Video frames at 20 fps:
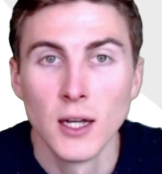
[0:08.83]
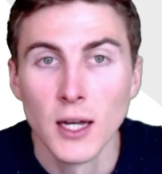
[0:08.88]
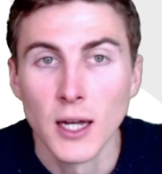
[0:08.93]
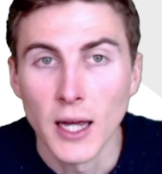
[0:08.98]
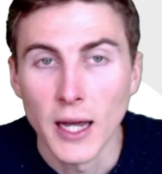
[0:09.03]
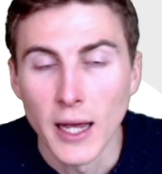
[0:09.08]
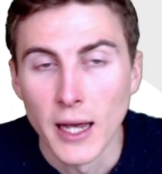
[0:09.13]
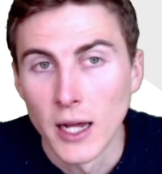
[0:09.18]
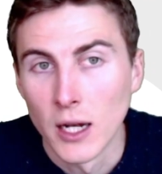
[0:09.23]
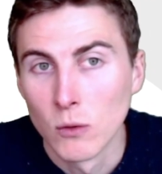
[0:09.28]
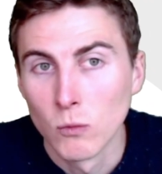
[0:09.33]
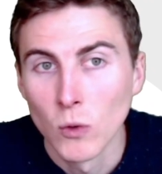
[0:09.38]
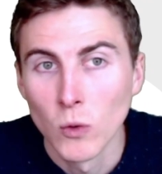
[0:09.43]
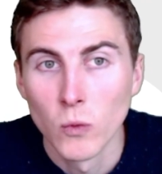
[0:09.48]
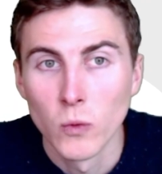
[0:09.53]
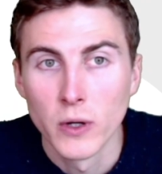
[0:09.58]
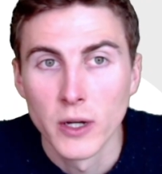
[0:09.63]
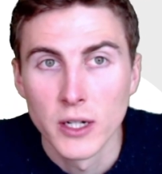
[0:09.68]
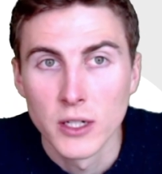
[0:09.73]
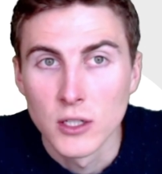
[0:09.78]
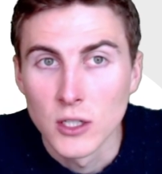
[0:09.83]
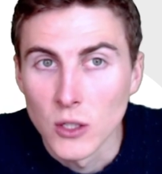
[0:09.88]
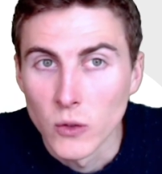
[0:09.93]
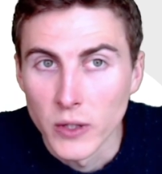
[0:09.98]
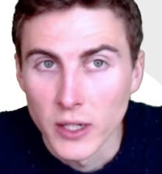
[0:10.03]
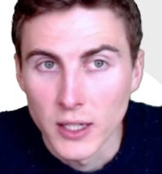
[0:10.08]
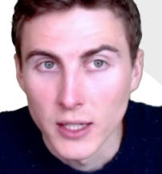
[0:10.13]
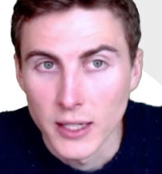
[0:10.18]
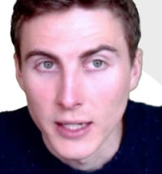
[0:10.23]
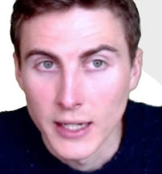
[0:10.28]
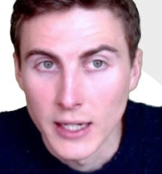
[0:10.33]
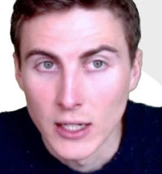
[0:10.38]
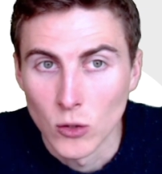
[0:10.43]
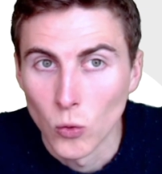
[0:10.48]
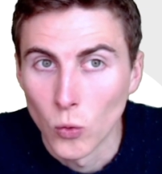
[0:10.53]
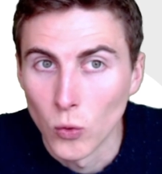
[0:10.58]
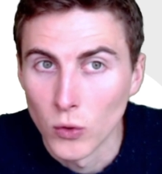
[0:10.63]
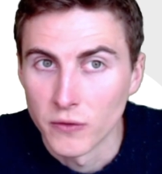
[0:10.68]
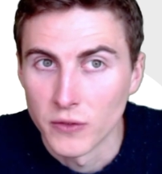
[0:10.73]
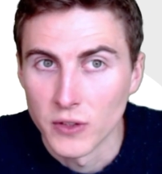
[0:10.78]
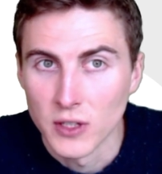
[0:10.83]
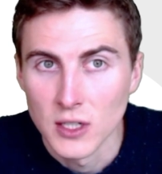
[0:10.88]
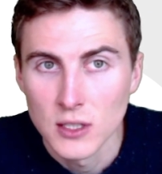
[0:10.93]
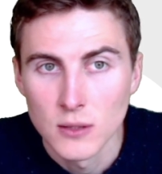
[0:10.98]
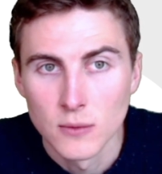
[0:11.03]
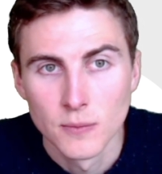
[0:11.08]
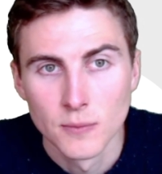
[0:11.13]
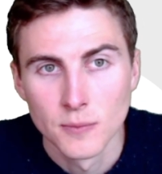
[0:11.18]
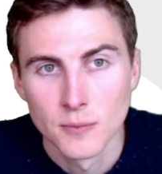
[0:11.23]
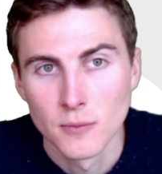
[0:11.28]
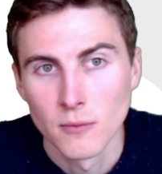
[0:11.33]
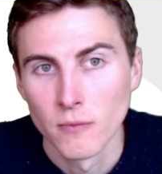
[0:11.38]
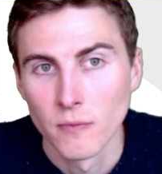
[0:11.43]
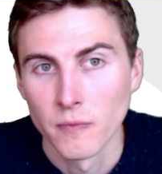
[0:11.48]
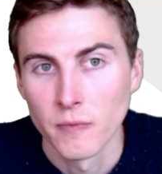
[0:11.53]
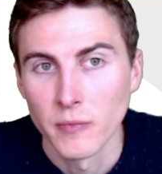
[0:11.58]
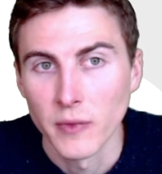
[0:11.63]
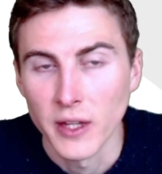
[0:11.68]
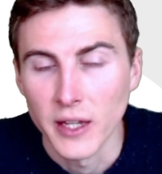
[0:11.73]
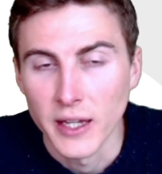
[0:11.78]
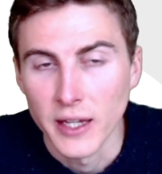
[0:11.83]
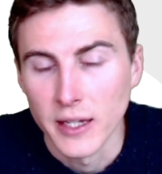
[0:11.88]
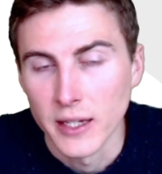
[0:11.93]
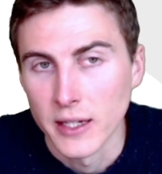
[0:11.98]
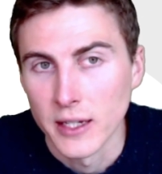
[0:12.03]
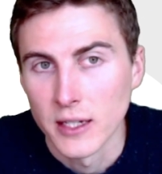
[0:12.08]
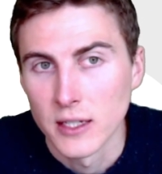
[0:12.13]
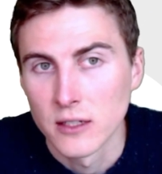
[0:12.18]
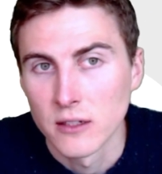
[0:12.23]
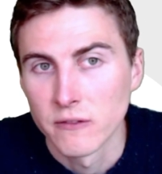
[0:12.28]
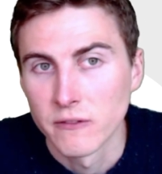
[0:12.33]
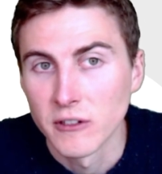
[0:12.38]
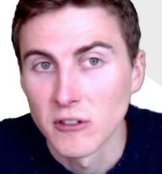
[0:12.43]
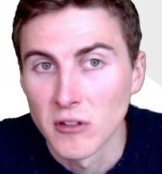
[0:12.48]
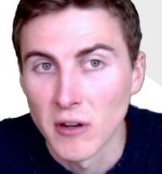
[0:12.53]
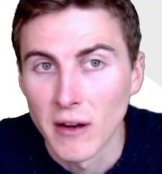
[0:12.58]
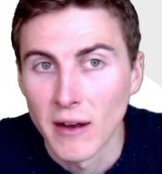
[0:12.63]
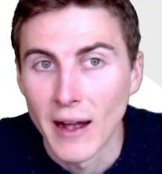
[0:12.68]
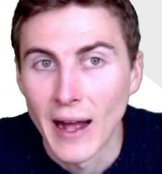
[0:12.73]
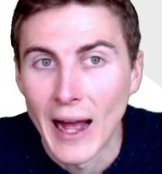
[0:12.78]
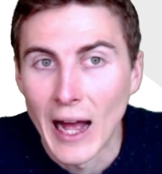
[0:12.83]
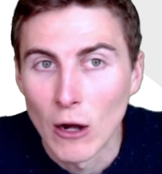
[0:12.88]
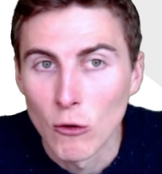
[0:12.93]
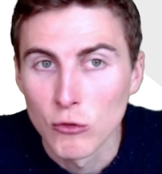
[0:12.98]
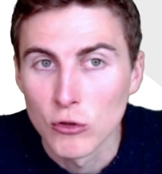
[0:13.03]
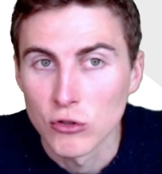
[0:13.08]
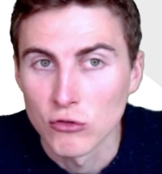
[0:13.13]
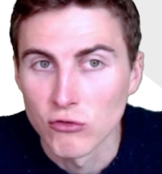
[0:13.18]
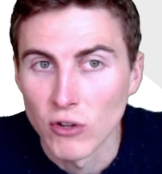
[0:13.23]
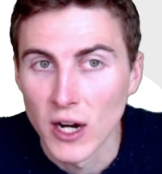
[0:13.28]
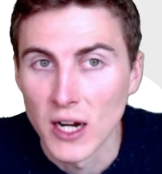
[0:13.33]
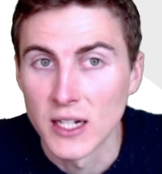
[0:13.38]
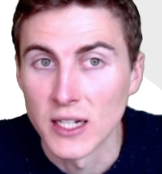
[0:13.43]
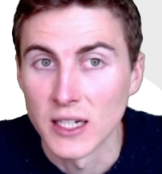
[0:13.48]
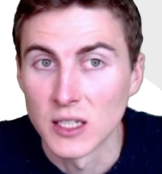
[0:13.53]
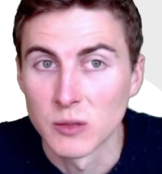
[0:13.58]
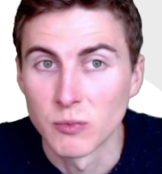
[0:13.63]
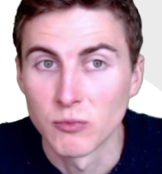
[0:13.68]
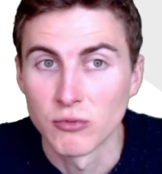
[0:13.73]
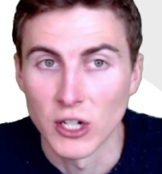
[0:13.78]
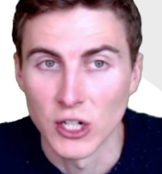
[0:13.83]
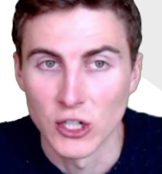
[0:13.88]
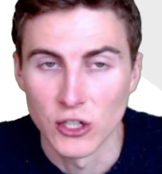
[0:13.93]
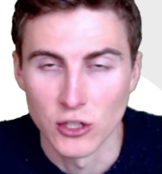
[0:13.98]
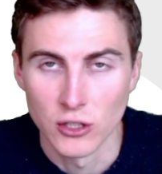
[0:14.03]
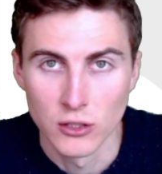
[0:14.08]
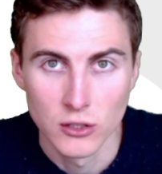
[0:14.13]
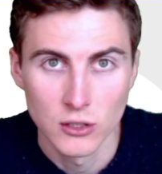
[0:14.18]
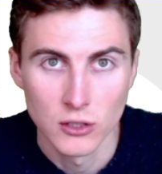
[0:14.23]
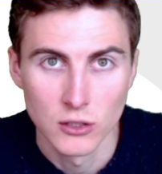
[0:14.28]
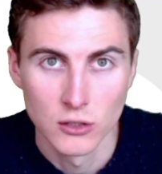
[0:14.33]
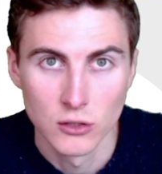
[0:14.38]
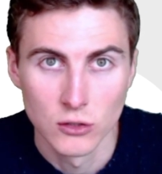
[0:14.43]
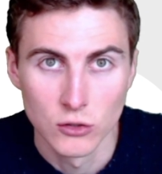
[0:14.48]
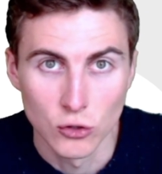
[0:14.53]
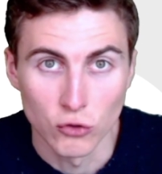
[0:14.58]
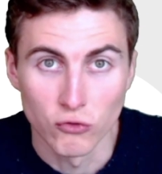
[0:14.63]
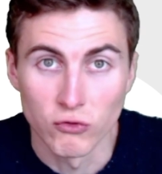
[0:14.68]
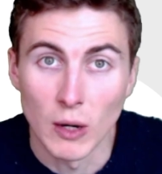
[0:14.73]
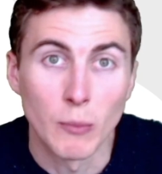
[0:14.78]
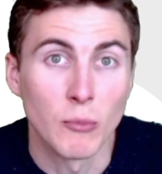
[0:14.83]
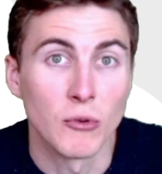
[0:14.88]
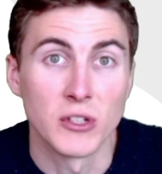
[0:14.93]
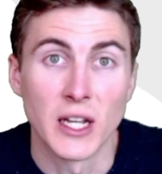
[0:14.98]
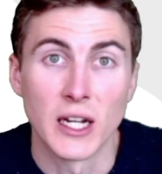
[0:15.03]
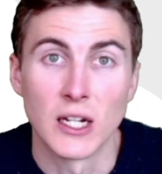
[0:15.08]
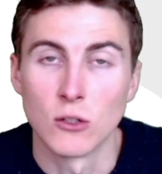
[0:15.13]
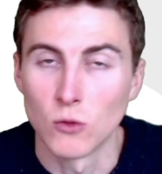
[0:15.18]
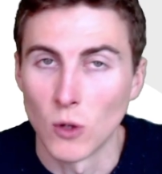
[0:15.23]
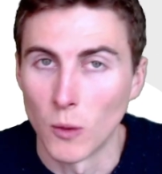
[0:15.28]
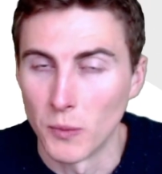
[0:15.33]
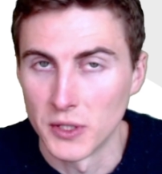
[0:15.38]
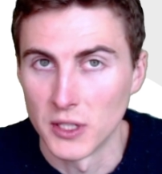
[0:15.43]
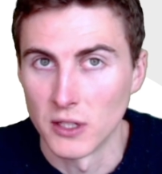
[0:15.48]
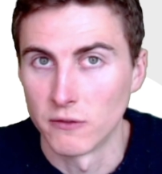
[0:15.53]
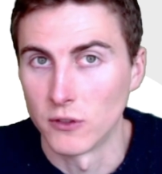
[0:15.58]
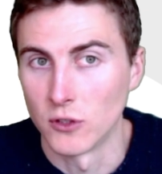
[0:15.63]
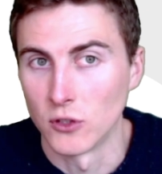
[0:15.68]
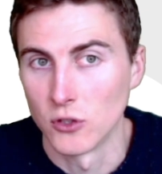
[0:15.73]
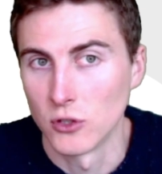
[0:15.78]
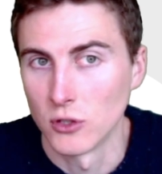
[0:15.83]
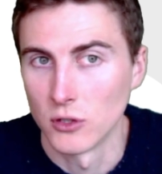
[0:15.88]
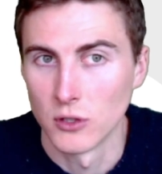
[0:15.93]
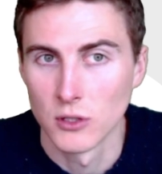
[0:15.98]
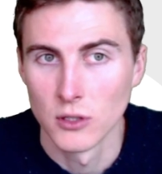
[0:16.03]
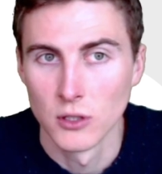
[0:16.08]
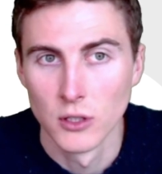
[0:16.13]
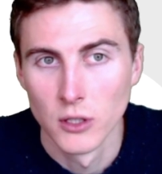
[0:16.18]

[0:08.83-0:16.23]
And what we're doing in all of these is figuring out how to write expressions to represent composite functions.